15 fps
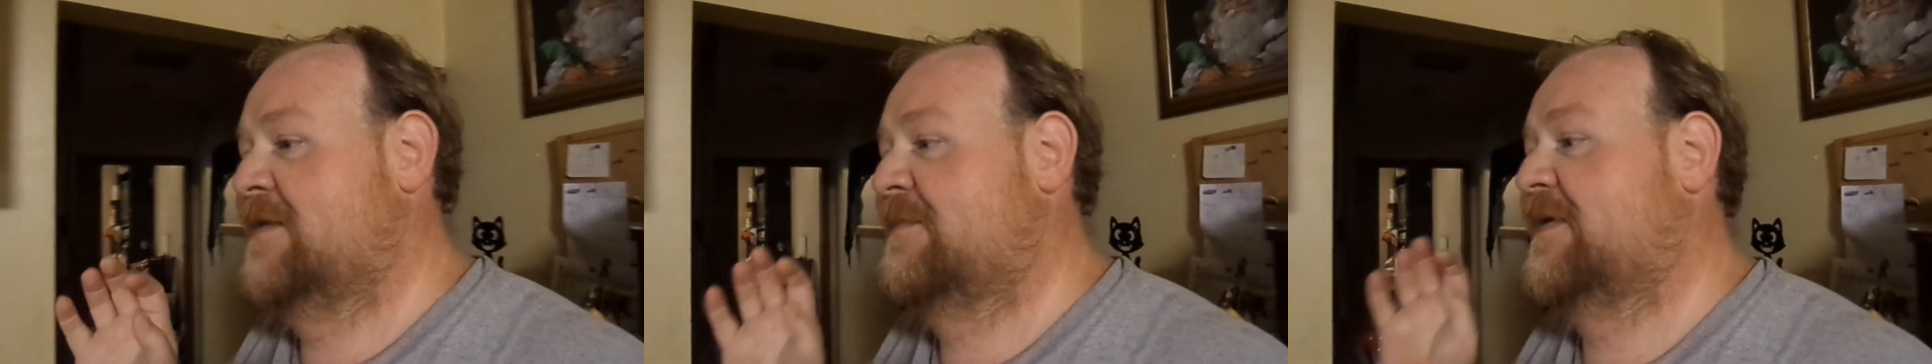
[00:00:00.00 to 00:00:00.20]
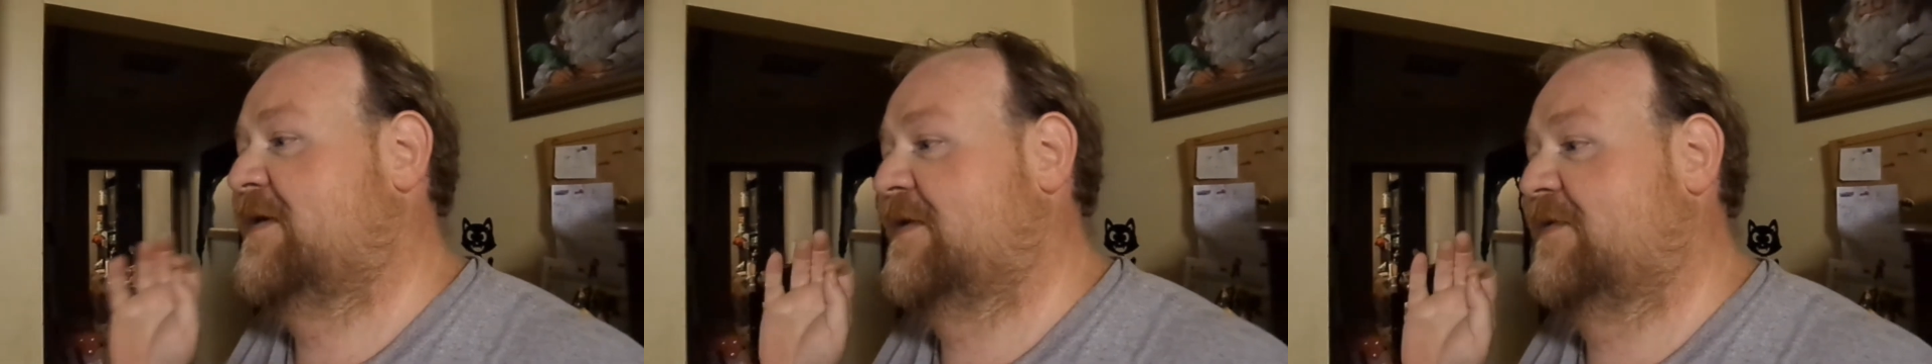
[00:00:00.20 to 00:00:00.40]

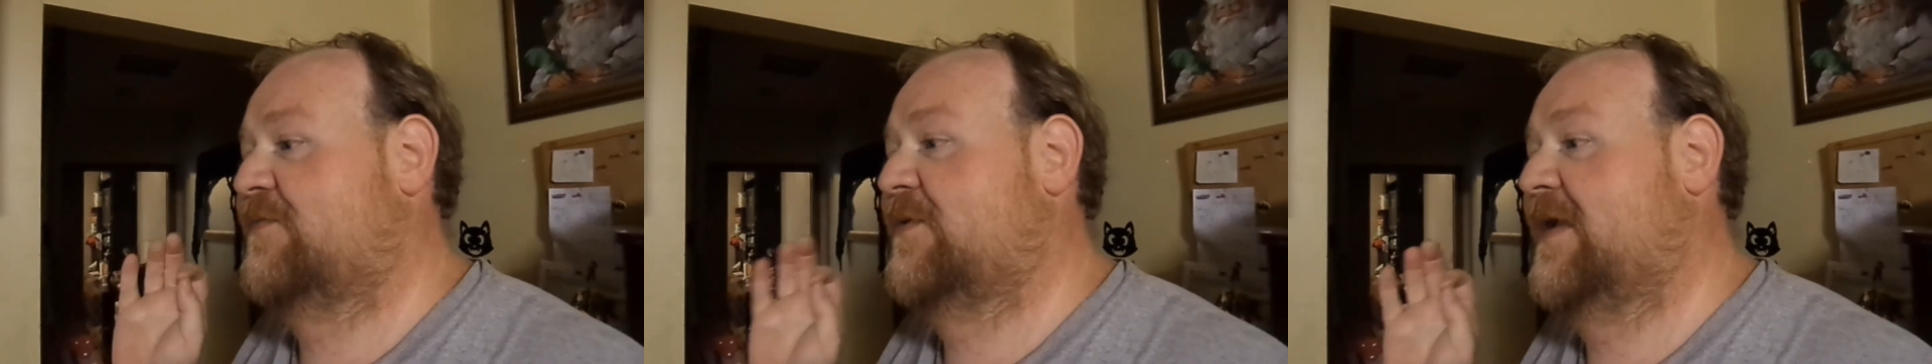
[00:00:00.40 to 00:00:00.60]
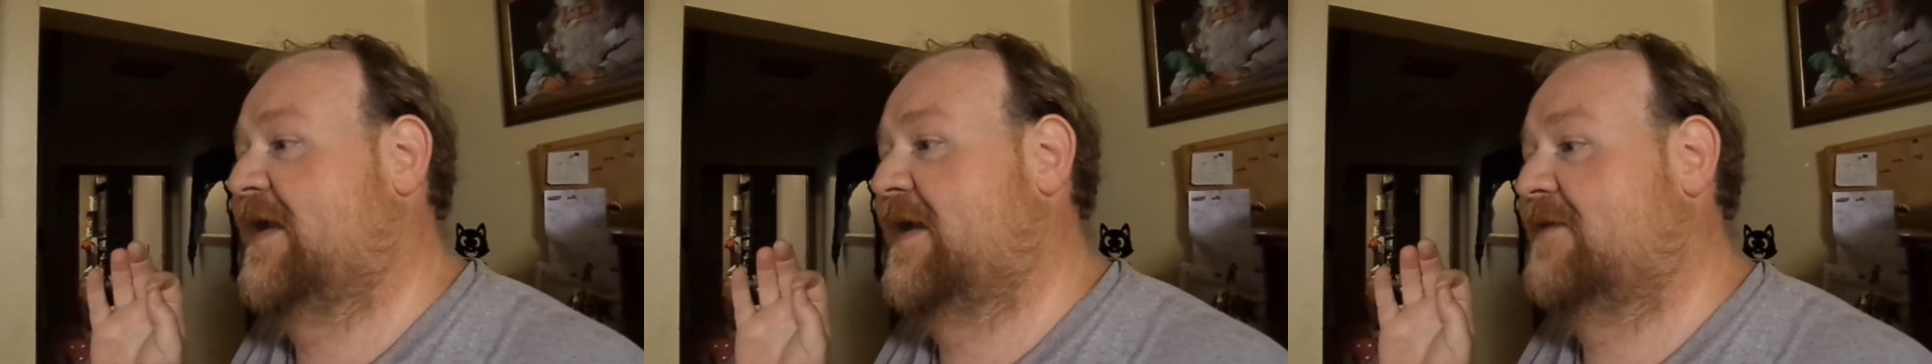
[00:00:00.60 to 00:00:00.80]
because
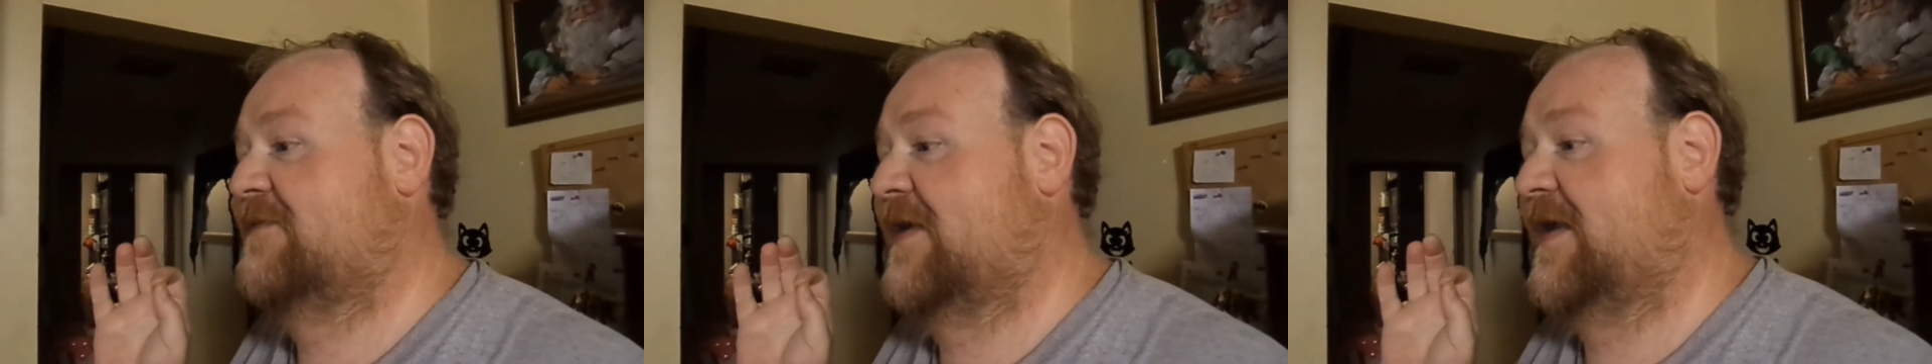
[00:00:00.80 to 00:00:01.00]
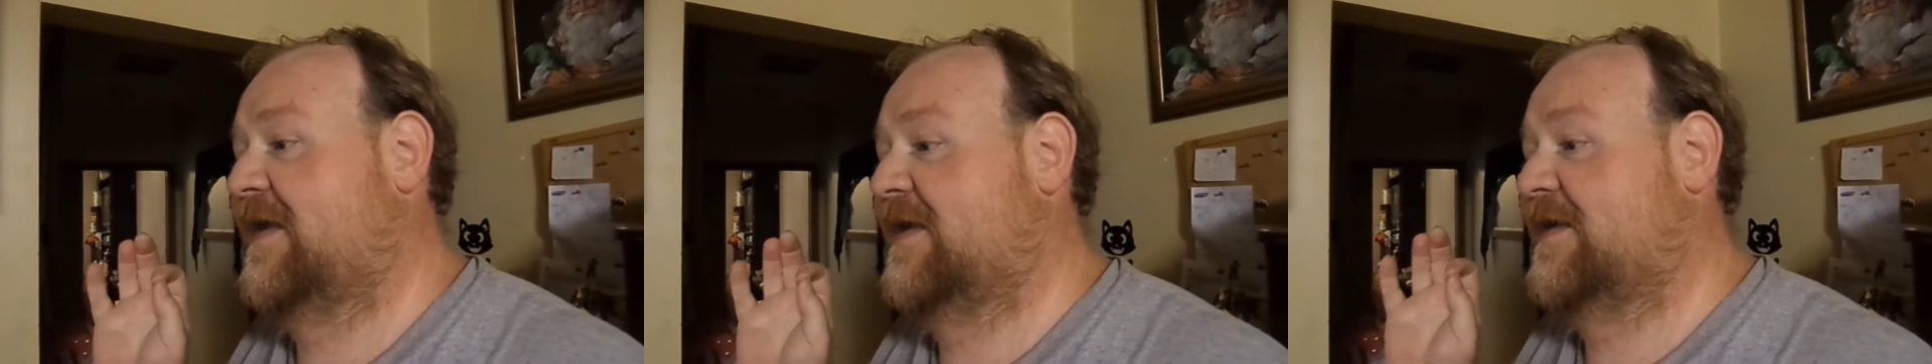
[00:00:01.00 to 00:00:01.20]
we have
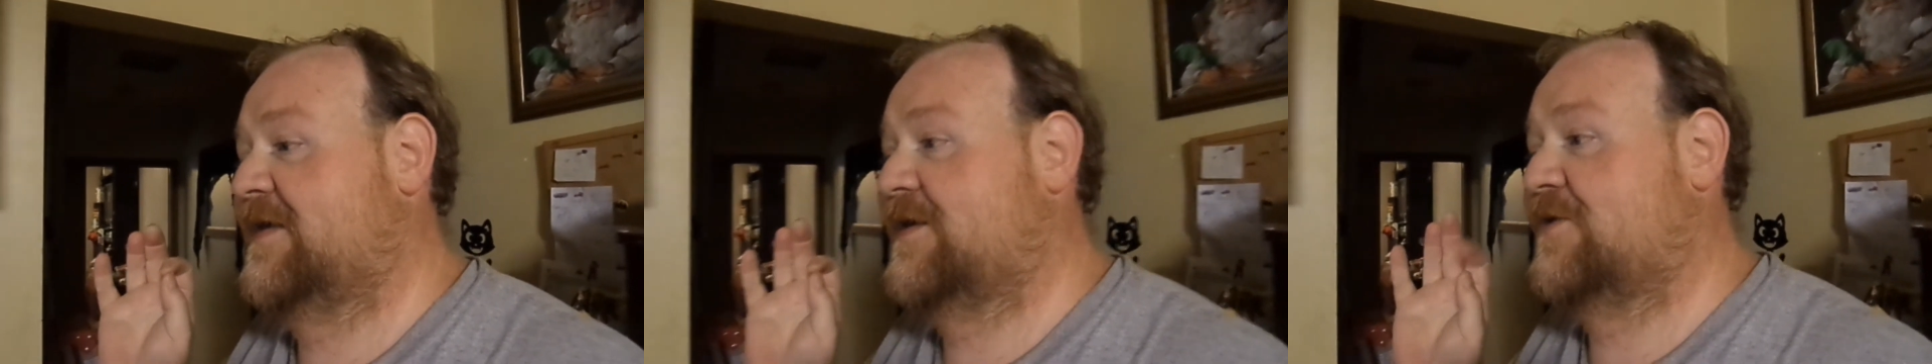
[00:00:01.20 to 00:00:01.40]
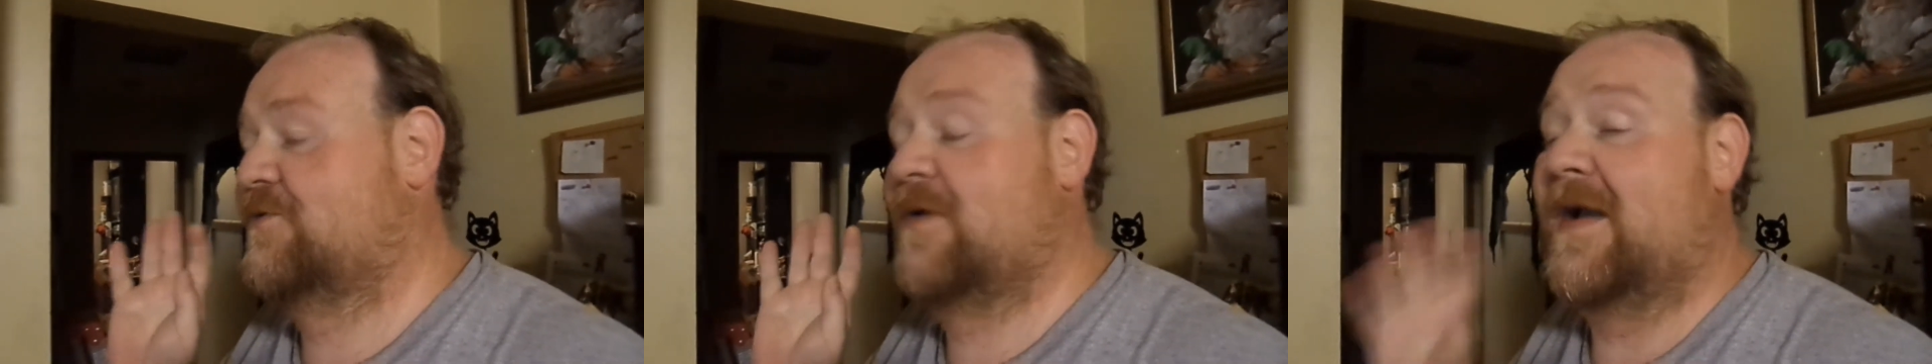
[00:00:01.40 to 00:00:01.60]
a
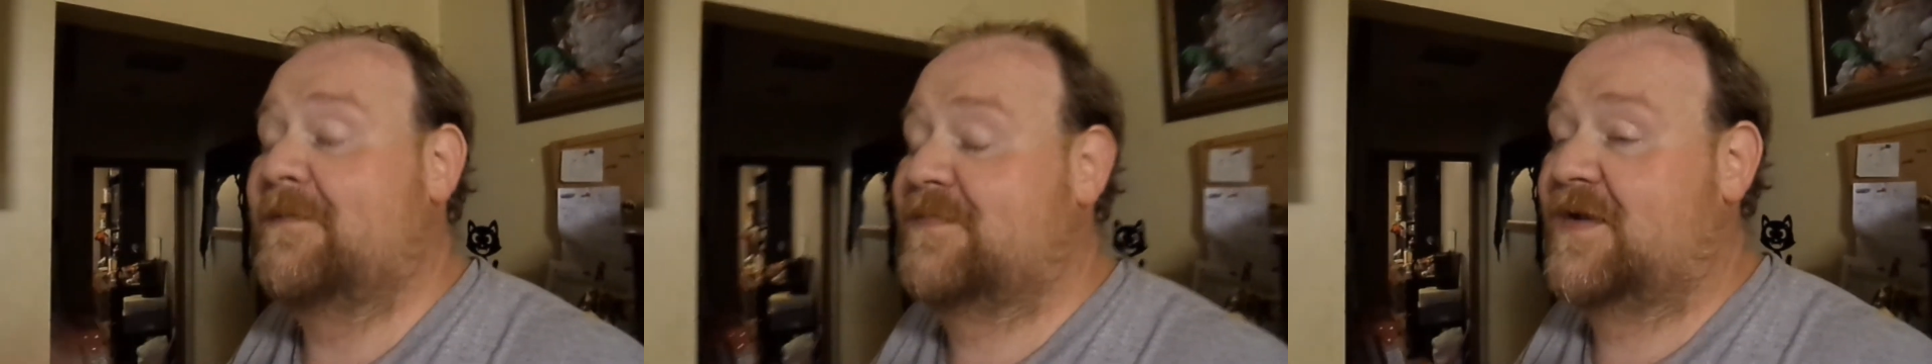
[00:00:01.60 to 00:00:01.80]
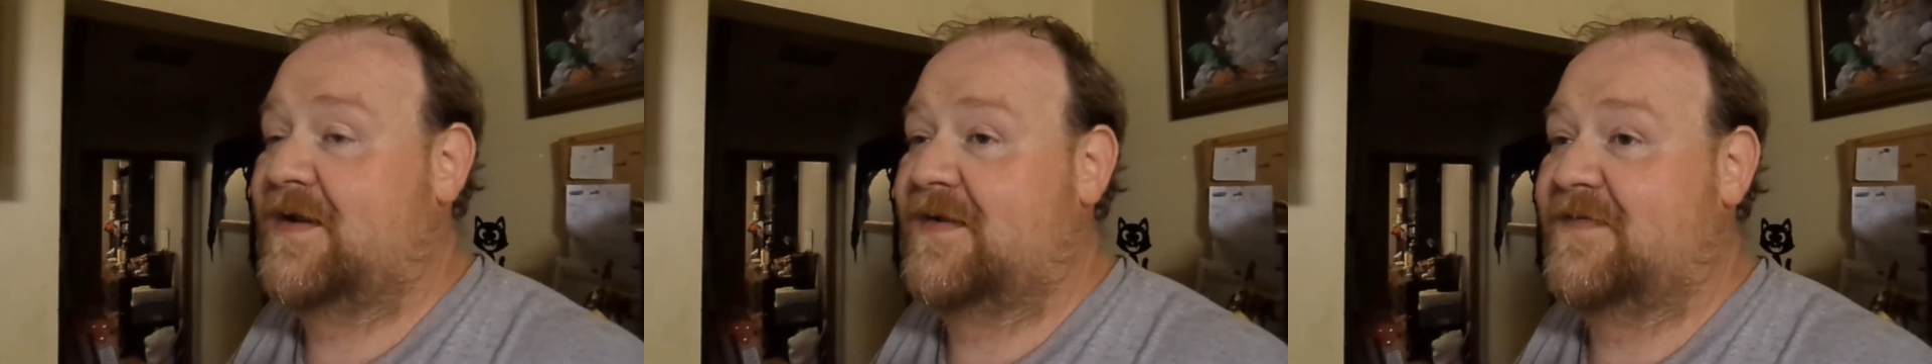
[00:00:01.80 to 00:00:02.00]

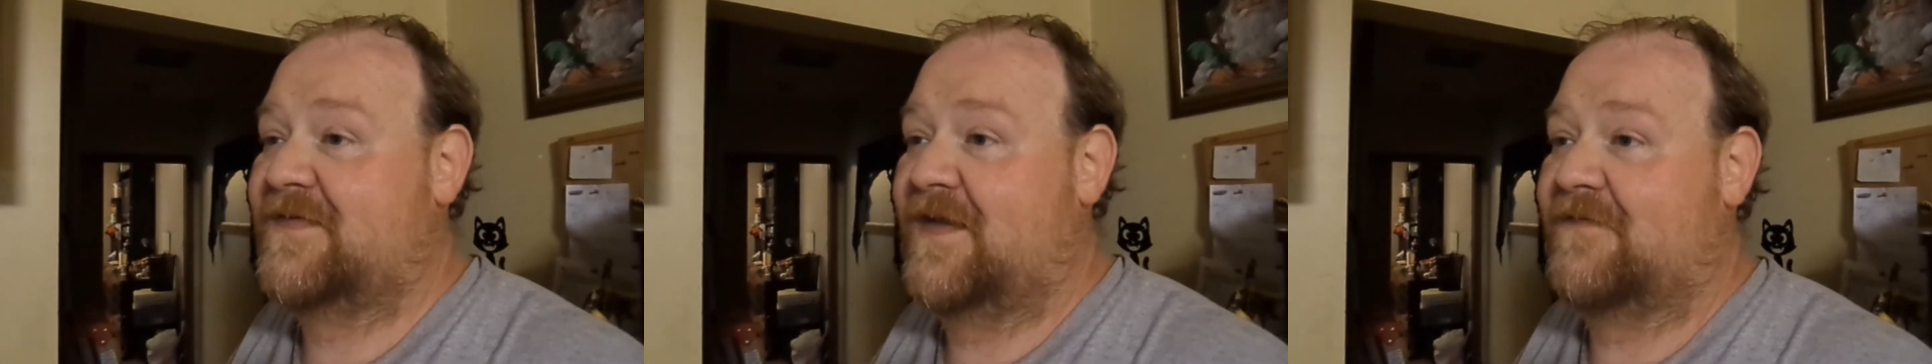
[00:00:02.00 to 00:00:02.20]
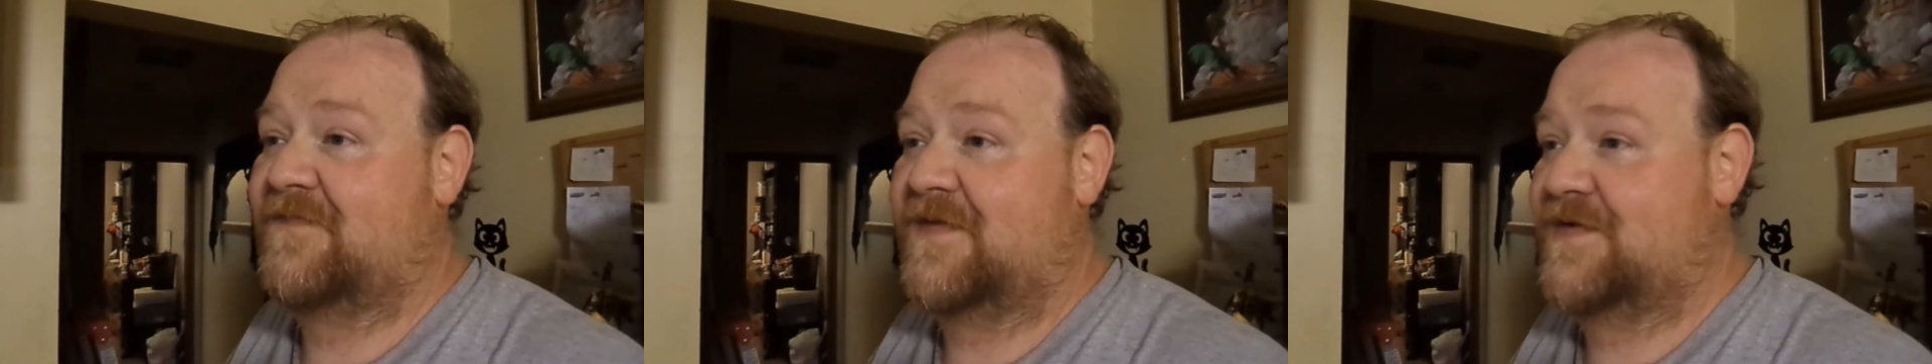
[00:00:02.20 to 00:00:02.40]
crap ton of stuff